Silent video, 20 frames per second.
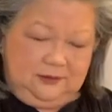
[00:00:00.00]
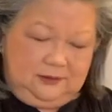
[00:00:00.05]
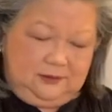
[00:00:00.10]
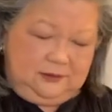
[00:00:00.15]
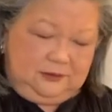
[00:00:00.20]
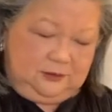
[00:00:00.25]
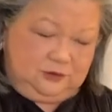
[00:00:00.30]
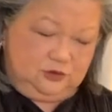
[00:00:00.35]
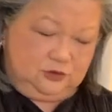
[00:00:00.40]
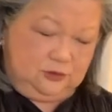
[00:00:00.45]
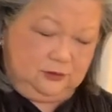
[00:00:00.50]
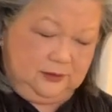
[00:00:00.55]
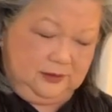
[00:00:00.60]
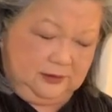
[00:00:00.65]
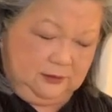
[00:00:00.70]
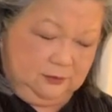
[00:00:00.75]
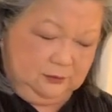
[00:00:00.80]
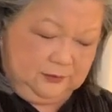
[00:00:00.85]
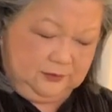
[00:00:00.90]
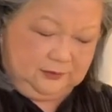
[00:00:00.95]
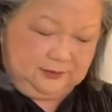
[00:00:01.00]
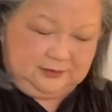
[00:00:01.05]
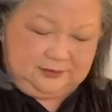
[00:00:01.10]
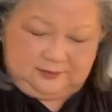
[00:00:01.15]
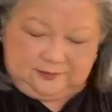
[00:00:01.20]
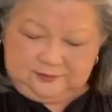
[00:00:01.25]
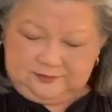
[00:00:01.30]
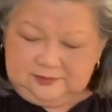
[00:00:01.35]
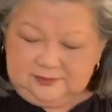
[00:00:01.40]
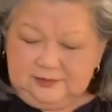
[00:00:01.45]
the trick with
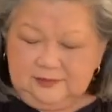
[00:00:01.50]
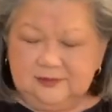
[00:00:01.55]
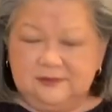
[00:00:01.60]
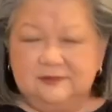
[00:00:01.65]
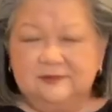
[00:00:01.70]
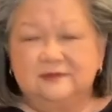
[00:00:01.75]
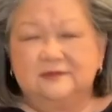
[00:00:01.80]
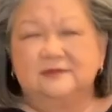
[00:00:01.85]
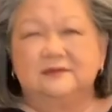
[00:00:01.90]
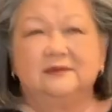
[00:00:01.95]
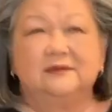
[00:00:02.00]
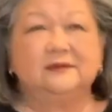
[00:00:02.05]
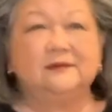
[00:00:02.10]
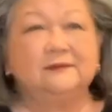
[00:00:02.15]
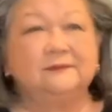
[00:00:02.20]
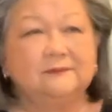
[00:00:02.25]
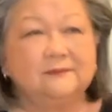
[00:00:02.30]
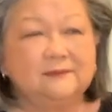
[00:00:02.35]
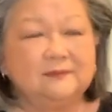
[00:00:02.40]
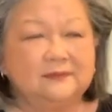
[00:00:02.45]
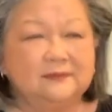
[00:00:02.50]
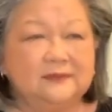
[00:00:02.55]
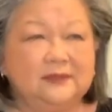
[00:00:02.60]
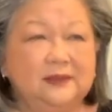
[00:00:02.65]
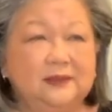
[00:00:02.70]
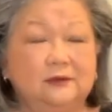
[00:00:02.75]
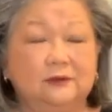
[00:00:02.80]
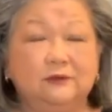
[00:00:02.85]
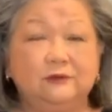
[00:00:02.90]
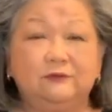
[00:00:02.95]
this is
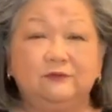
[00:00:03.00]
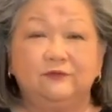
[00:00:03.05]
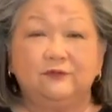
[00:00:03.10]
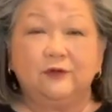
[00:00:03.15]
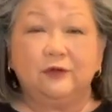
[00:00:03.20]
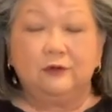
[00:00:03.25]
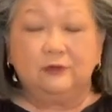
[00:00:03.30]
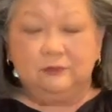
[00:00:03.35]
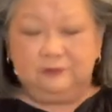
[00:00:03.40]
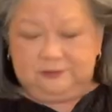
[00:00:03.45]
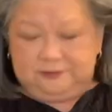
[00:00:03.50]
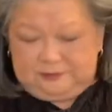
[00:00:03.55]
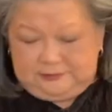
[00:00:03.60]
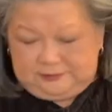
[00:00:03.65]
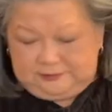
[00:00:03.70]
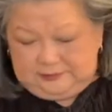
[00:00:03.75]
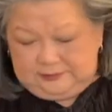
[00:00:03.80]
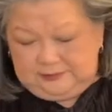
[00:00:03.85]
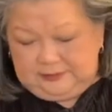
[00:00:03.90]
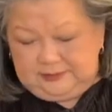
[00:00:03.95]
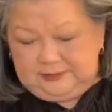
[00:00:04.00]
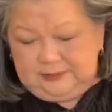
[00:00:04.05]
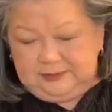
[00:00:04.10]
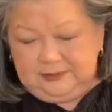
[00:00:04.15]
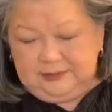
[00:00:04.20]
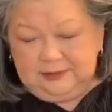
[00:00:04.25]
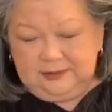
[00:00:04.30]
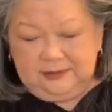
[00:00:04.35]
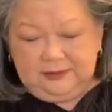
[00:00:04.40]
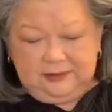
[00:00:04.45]
a good fold
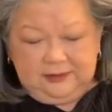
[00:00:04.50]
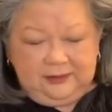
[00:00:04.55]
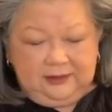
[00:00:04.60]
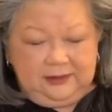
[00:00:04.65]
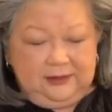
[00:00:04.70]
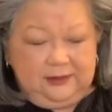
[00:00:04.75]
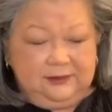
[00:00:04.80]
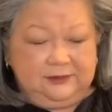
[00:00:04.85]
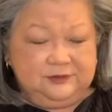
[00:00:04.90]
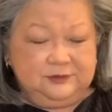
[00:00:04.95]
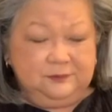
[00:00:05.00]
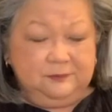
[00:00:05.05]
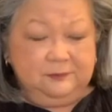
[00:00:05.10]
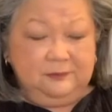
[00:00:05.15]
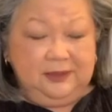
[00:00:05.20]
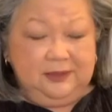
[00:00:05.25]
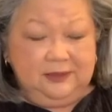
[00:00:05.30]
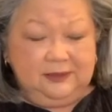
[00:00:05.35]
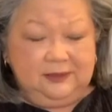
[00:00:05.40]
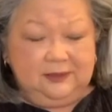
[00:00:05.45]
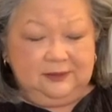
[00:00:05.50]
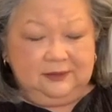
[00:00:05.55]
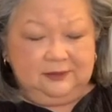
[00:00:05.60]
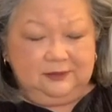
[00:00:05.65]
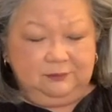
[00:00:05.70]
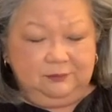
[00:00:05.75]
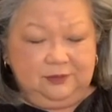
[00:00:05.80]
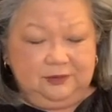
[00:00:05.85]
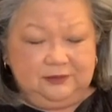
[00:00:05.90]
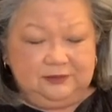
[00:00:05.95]
and making the
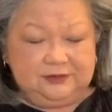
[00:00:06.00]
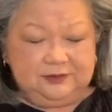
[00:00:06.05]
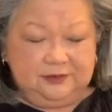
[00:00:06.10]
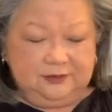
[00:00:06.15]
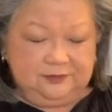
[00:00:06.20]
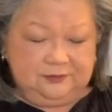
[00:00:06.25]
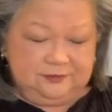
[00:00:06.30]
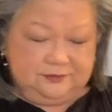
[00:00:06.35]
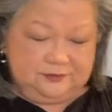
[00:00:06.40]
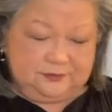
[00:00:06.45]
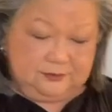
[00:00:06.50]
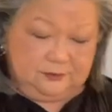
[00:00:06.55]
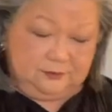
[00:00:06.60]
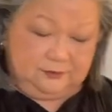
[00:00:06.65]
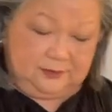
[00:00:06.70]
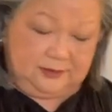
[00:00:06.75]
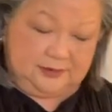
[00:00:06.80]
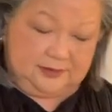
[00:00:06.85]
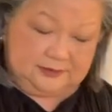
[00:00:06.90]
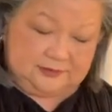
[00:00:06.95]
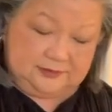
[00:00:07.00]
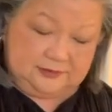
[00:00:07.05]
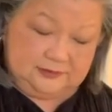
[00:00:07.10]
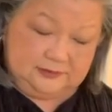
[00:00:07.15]
wonton so that